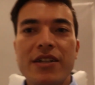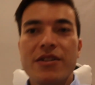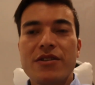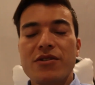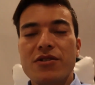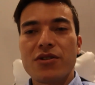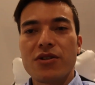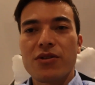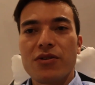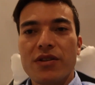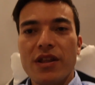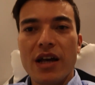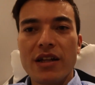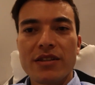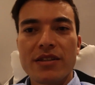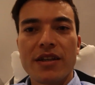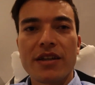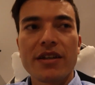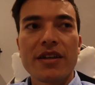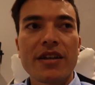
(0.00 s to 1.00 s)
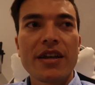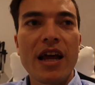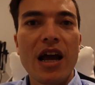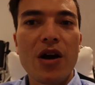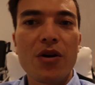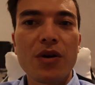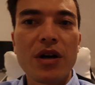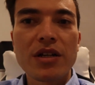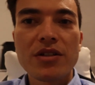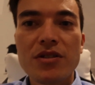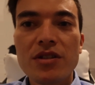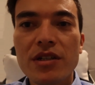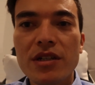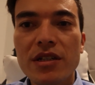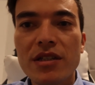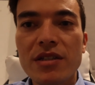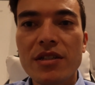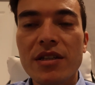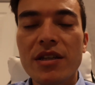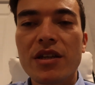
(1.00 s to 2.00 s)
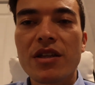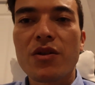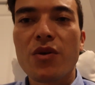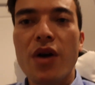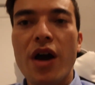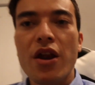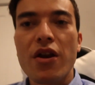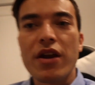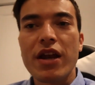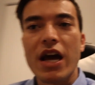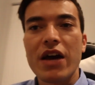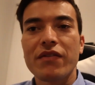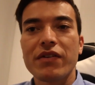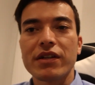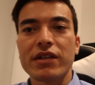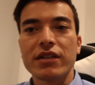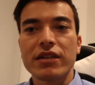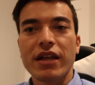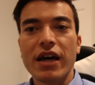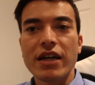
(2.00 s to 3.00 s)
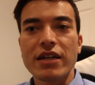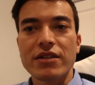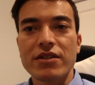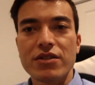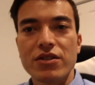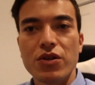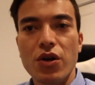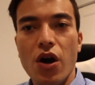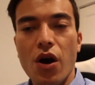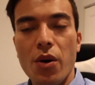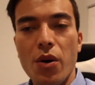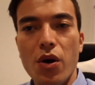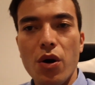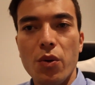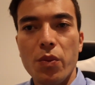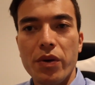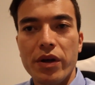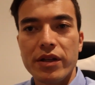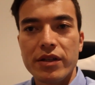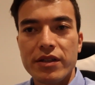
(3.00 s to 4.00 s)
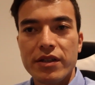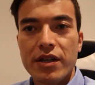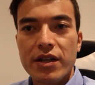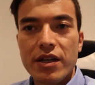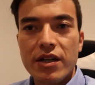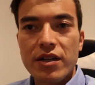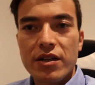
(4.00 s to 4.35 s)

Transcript: So that's it. Now, as you can see, I don't have any lights opened.